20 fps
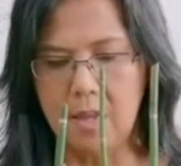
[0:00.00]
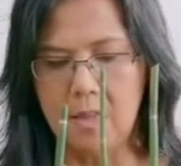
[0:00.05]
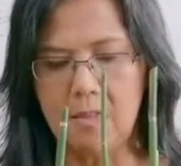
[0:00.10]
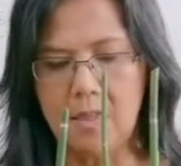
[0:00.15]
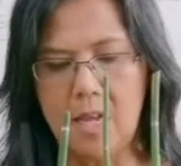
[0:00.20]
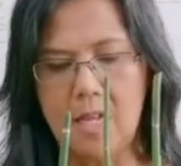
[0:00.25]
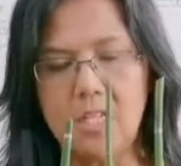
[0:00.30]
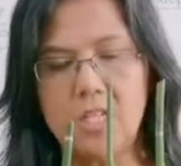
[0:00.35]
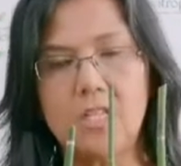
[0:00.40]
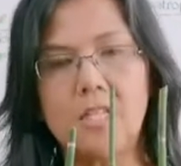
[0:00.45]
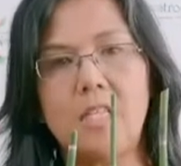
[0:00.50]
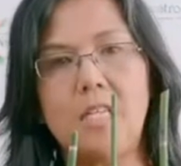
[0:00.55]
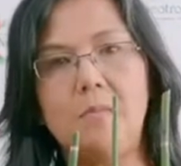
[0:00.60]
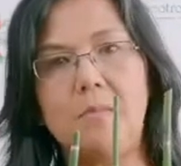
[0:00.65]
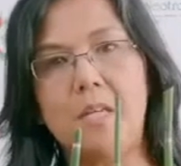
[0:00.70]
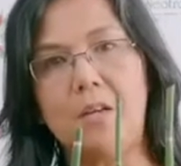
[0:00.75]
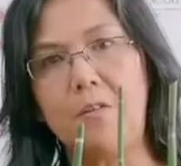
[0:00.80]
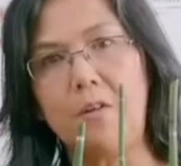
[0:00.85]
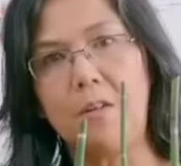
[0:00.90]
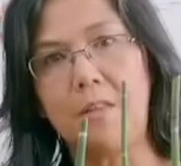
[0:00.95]
That just
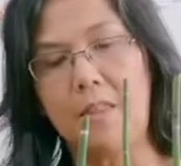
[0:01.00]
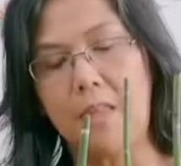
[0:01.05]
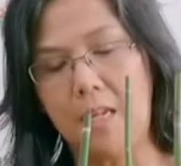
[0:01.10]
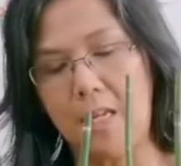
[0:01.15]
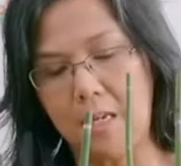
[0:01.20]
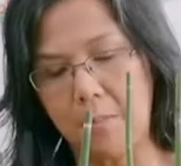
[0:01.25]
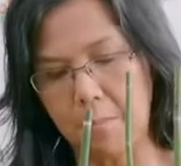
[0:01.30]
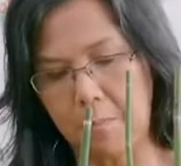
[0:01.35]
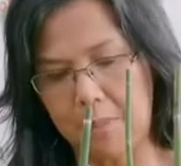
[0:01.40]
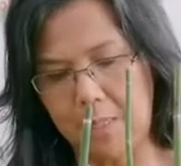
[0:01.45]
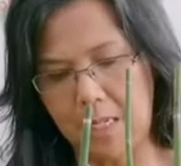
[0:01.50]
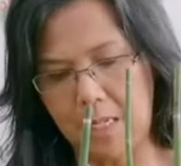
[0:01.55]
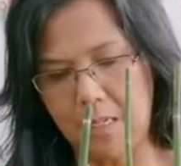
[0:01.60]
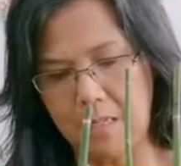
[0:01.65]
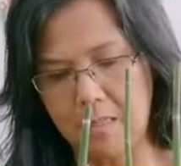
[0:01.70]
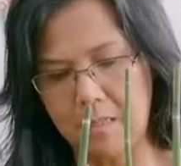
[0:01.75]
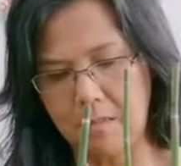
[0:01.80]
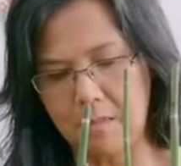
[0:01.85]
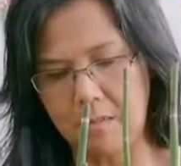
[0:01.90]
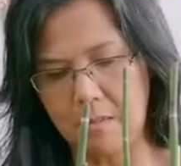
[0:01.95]
keeps everything in
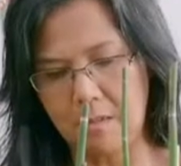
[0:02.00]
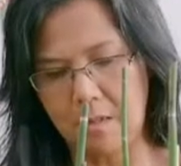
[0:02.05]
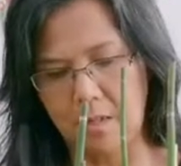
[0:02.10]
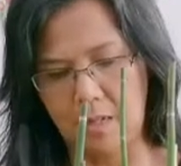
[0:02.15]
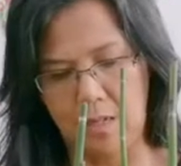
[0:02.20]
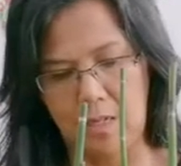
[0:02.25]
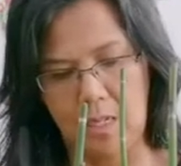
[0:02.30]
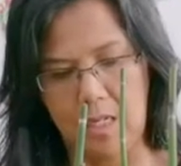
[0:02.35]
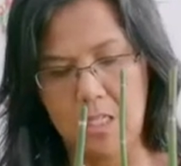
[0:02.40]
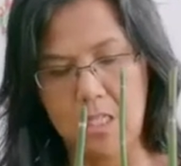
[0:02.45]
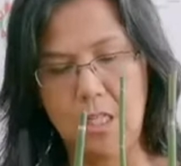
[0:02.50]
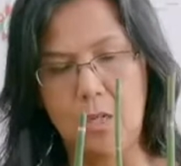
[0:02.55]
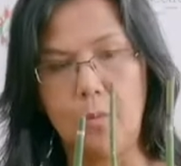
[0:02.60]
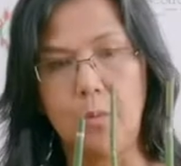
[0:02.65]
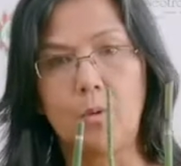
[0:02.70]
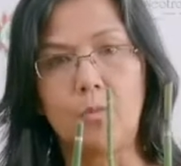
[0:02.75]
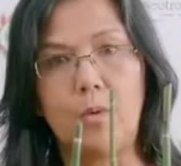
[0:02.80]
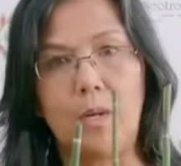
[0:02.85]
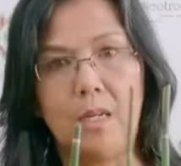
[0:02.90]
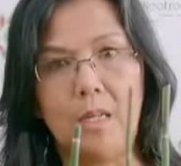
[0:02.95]
place until
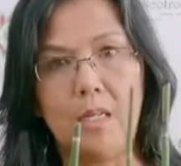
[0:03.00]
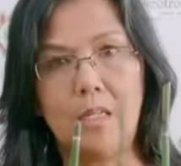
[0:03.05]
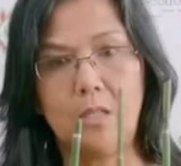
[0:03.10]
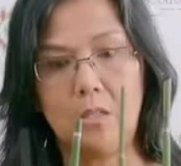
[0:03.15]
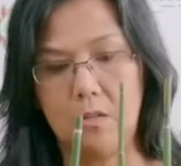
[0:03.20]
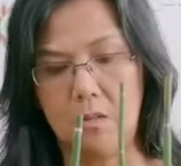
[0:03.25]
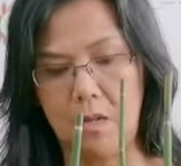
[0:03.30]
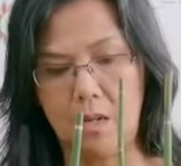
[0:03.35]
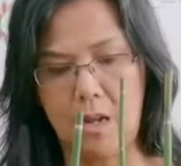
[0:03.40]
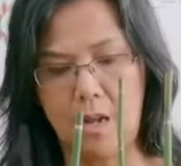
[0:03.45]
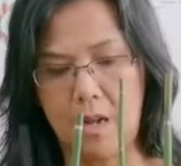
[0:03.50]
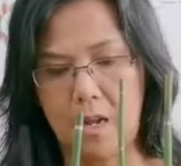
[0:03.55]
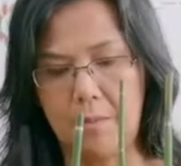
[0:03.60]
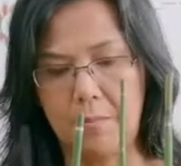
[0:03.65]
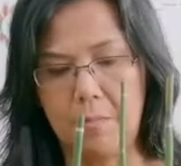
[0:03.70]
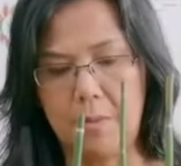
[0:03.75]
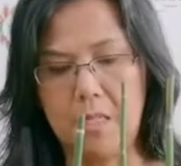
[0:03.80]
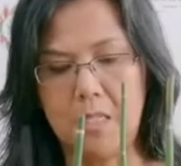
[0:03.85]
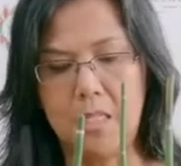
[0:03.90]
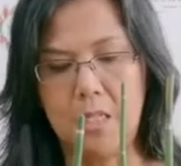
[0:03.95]
we're ready,
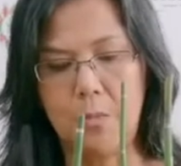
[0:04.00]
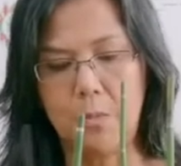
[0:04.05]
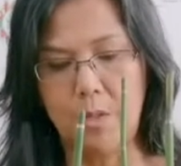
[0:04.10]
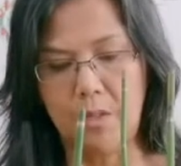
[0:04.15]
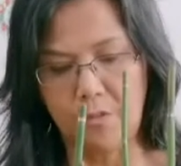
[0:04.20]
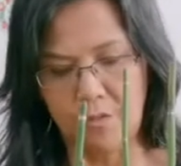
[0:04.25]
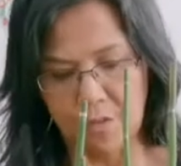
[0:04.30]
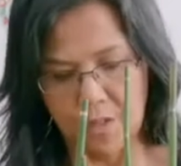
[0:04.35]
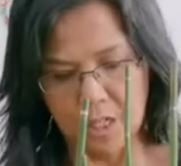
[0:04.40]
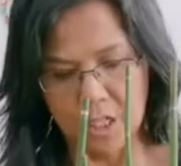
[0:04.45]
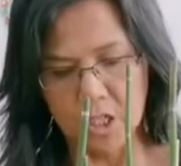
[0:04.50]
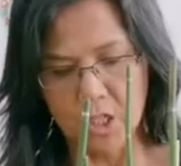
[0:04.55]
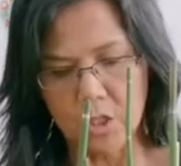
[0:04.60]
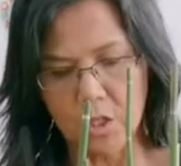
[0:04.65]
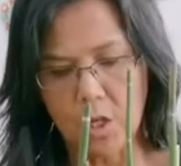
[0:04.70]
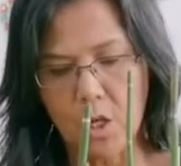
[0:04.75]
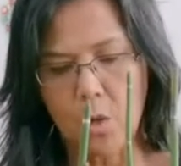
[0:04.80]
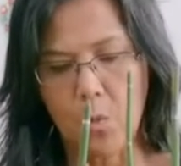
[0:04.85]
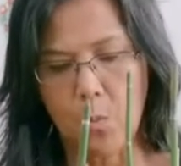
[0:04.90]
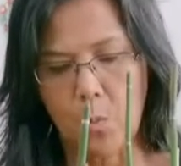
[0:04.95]
until we finish
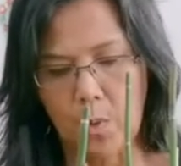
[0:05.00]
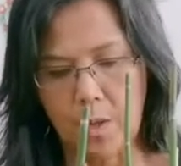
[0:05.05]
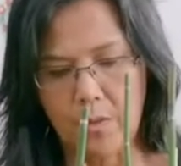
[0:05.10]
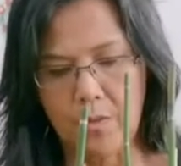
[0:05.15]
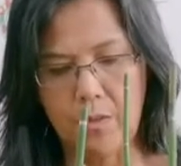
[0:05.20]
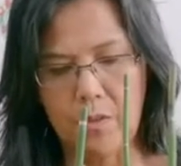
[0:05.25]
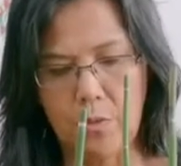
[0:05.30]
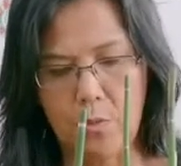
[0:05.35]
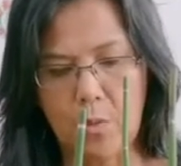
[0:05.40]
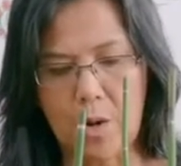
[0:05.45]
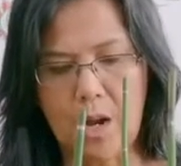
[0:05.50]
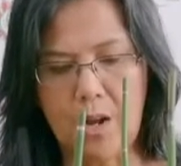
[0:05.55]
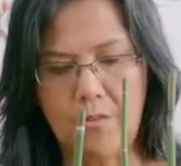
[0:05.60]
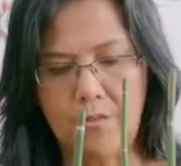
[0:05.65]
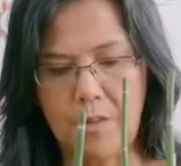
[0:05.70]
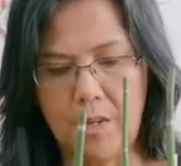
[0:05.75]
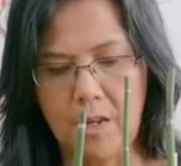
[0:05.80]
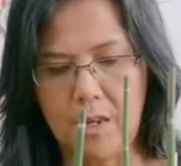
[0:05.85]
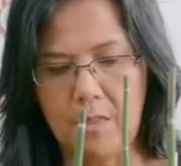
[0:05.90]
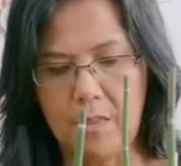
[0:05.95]
with the
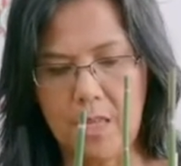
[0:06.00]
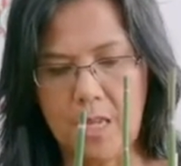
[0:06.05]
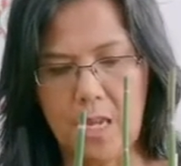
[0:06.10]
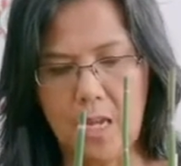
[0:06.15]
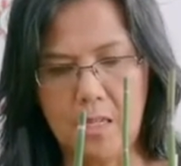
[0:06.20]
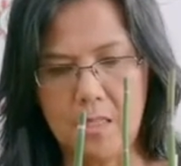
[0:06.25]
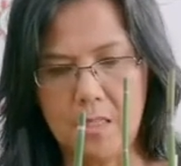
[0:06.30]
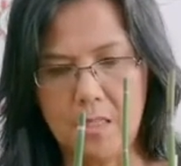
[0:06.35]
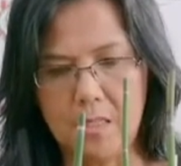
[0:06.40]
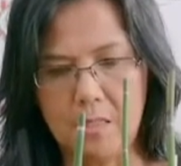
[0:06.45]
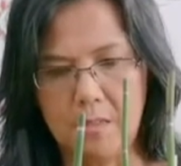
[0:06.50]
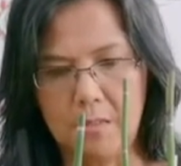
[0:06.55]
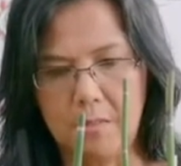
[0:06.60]
raffia at the end.